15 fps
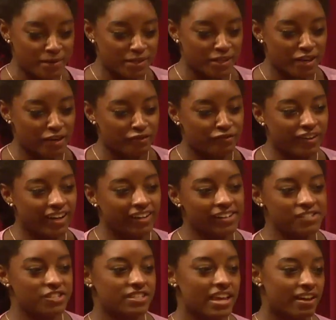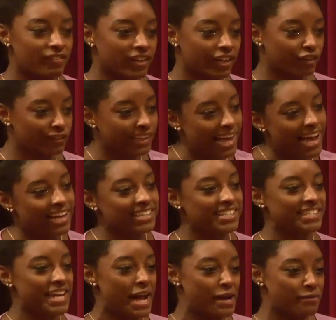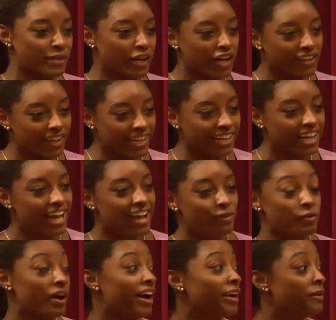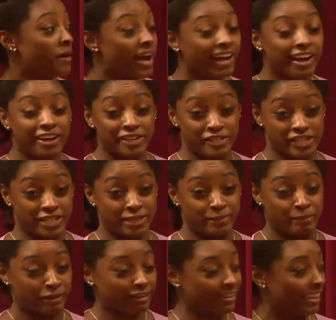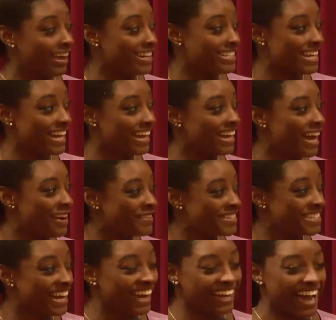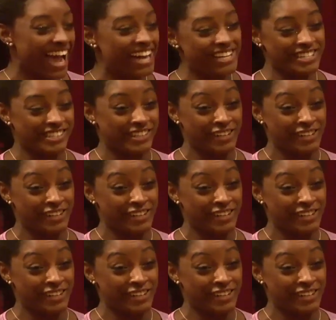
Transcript: was a lot of fun and just have like a relaxed day. We got like, well, I know I got a cheeseburger that day. I was like, I just